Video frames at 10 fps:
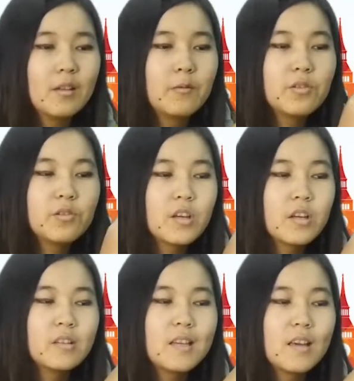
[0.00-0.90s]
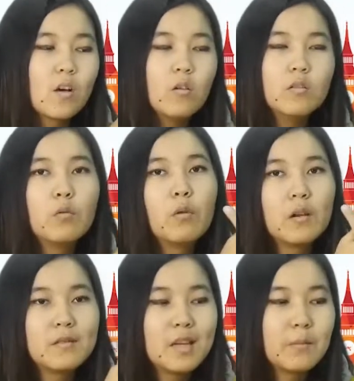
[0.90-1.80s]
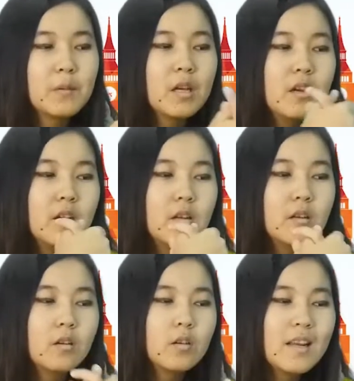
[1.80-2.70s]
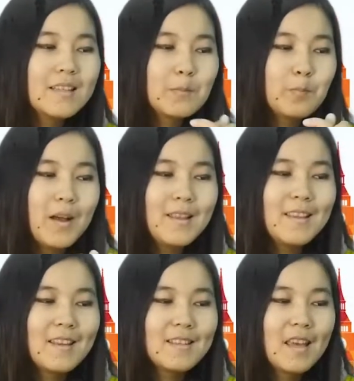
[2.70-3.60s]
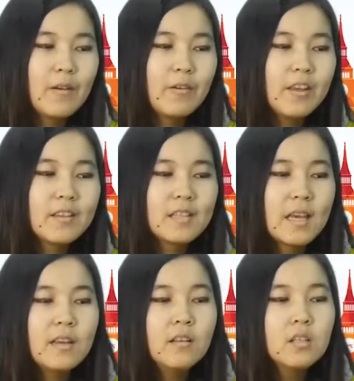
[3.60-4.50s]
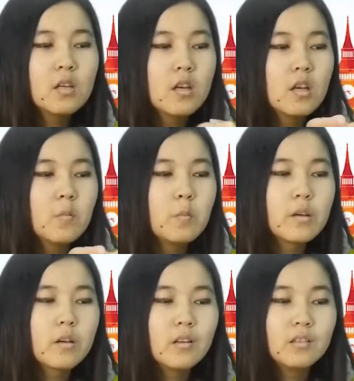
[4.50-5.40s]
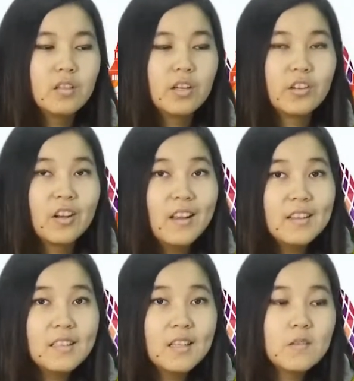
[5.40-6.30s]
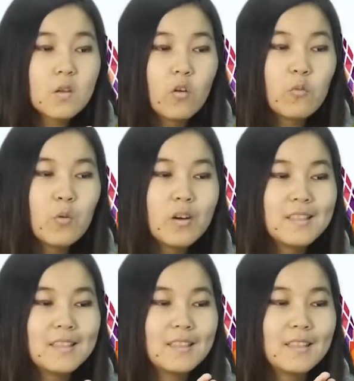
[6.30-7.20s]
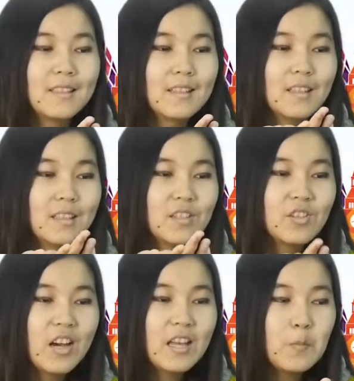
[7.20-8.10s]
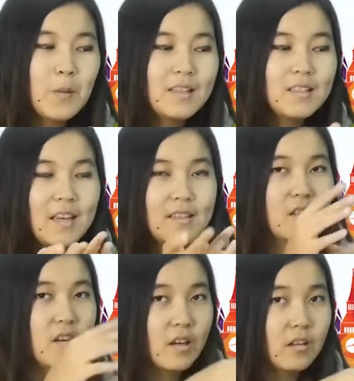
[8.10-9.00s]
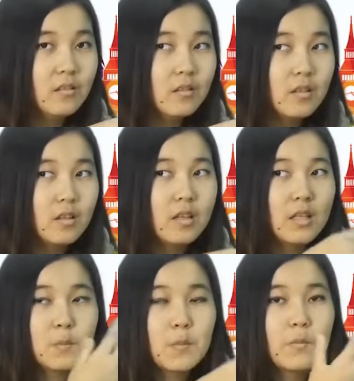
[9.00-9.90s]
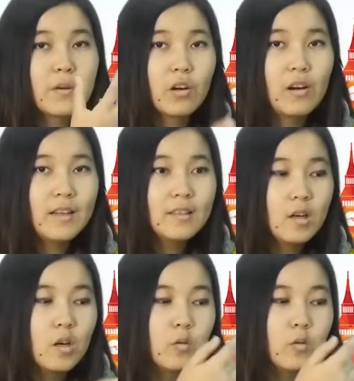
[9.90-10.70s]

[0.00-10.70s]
We should take only one of them. Red pandas have ringed tails because they are relatives of both the giant panda and the raccoon. It may be correct.